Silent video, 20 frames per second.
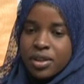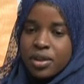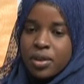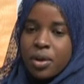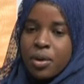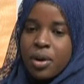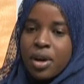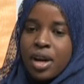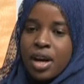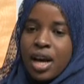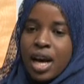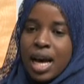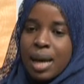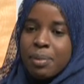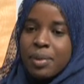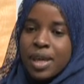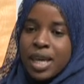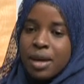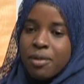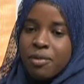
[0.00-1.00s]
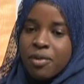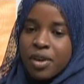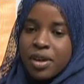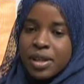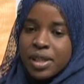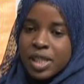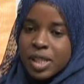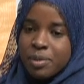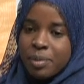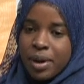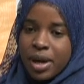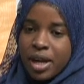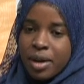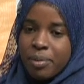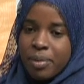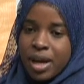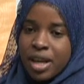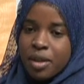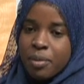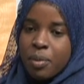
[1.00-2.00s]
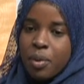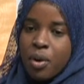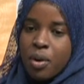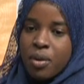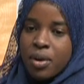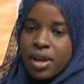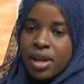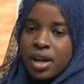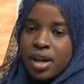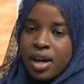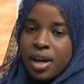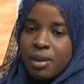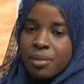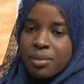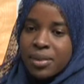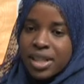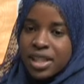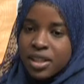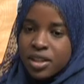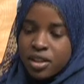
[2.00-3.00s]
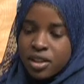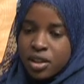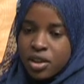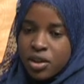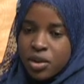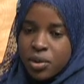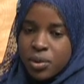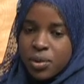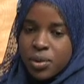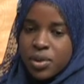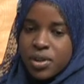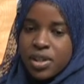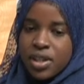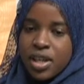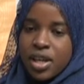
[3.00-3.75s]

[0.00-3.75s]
So I became very inspired by the poet um, Langston Hughes.